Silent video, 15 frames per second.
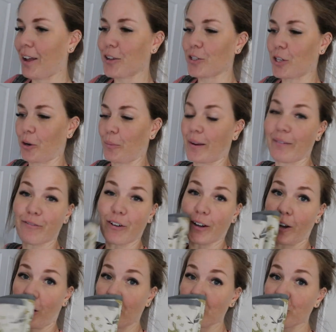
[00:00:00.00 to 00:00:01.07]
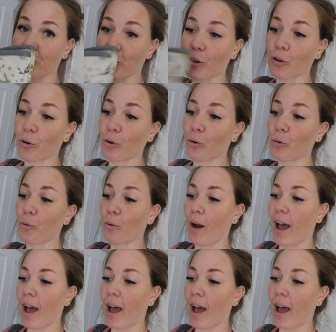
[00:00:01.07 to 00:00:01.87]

so we can find homes for it all